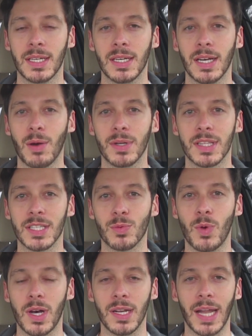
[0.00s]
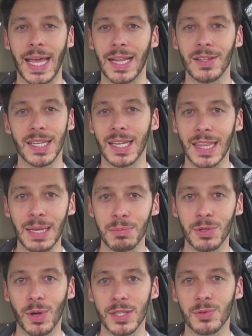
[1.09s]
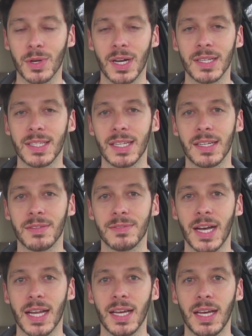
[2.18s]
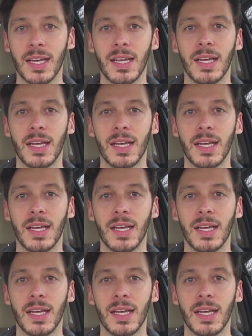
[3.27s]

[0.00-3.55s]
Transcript: I went to this one alien-themed restaurant in Nevada.